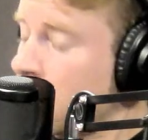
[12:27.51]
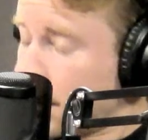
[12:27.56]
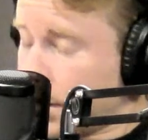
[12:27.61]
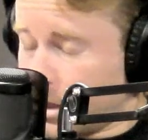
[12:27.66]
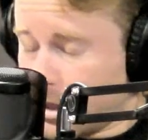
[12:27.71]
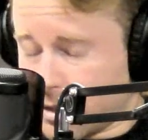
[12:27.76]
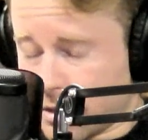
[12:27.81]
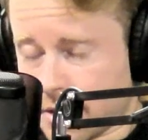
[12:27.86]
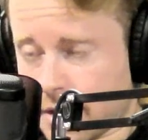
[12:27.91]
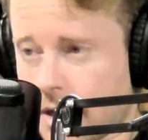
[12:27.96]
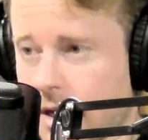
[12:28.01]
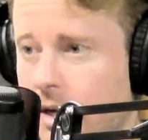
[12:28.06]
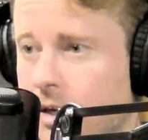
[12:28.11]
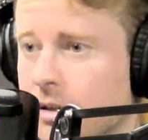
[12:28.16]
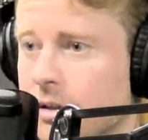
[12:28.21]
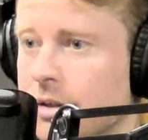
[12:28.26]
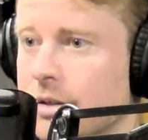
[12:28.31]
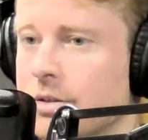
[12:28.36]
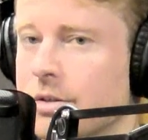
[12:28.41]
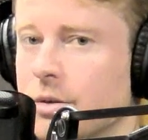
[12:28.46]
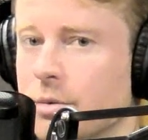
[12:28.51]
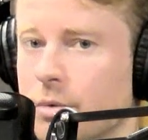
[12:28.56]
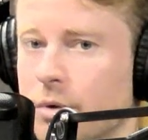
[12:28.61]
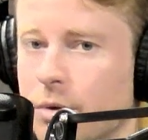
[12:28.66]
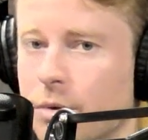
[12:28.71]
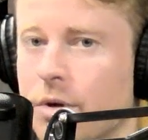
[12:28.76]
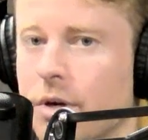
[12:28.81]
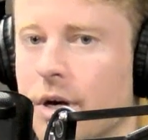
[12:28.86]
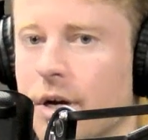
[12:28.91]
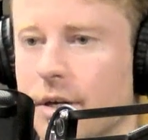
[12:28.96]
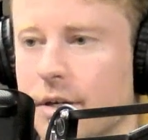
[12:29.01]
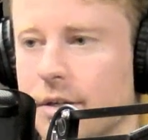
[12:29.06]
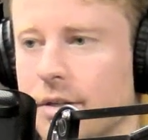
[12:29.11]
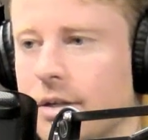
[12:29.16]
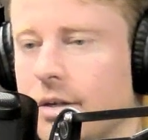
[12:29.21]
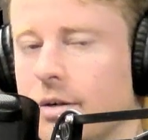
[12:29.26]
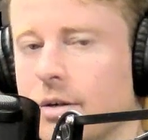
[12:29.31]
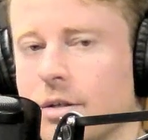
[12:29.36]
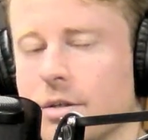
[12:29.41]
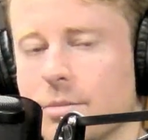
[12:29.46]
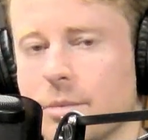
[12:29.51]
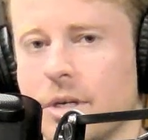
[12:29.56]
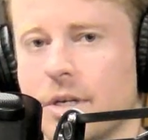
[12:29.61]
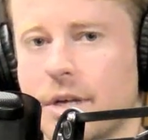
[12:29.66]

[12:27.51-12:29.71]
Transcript: exactly. So we're not, as my